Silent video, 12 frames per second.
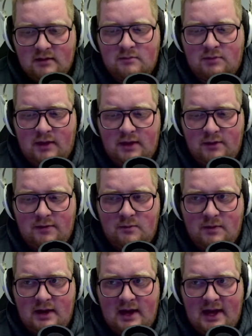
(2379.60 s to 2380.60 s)
Play only
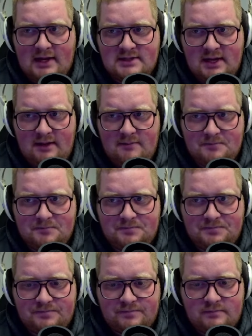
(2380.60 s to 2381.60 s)
1 hand type.
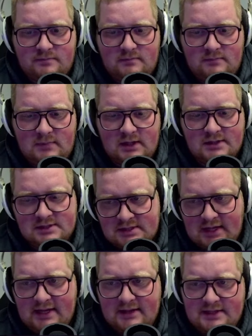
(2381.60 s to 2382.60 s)

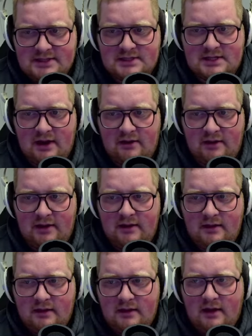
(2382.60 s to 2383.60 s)
Slightly scary.
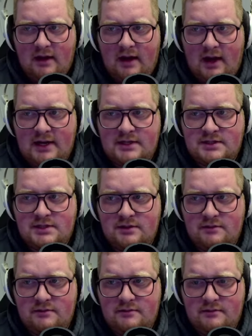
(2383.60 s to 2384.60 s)
I
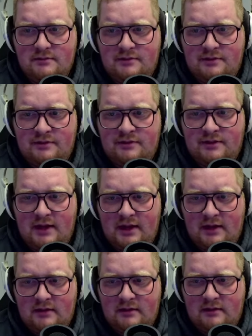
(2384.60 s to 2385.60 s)
do
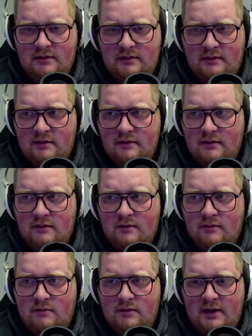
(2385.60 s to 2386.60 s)
think
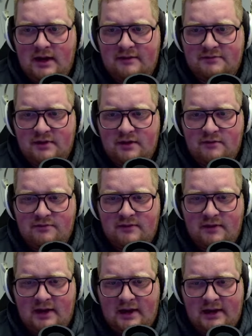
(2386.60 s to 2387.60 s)
We're going to have to go for
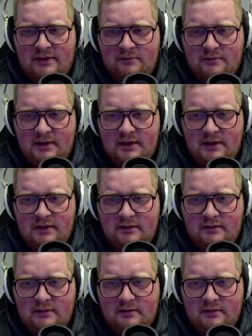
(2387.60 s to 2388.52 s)
an idle run here.